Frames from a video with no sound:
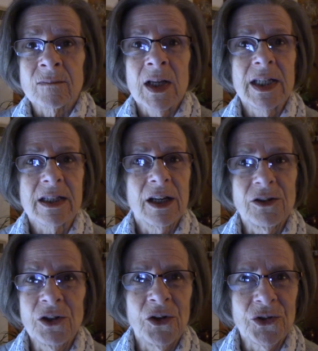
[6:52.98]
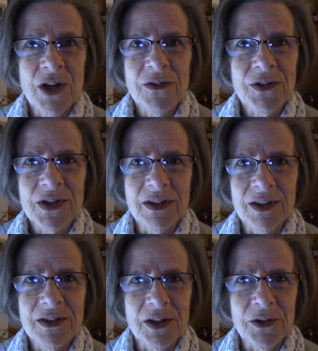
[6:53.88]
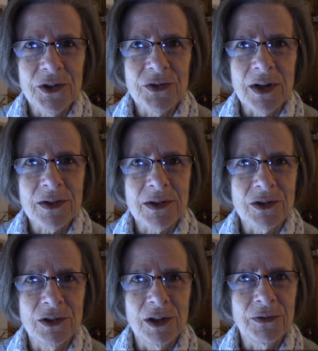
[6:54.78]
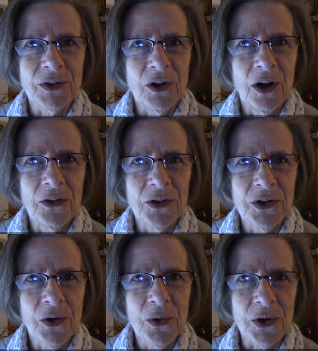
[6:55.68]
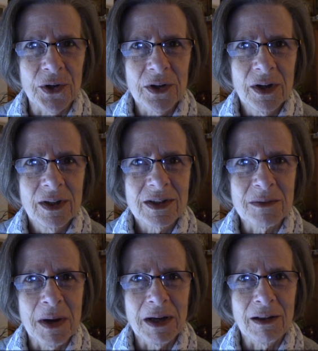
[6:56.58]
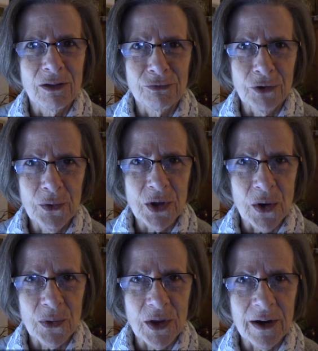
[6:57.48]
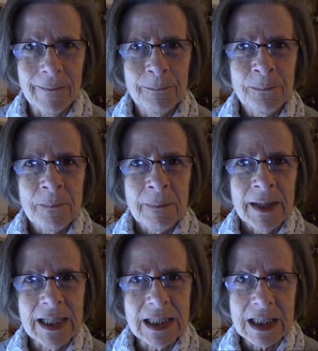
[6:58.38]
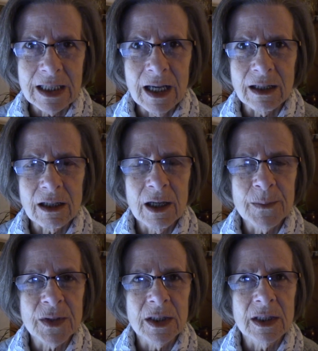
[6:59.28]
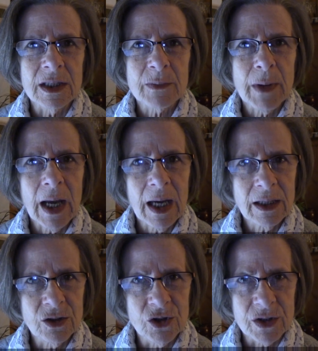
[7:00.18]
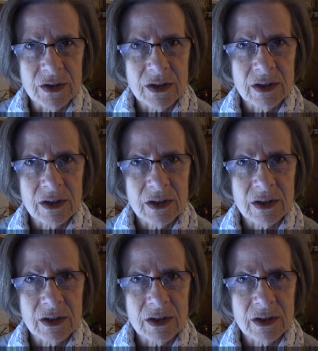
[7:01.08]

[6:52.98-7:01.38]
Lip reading: he said, you know, you're never seeing dairy trucks deliver all the yogurt to make the Froyo there. Instead, it comes in these packages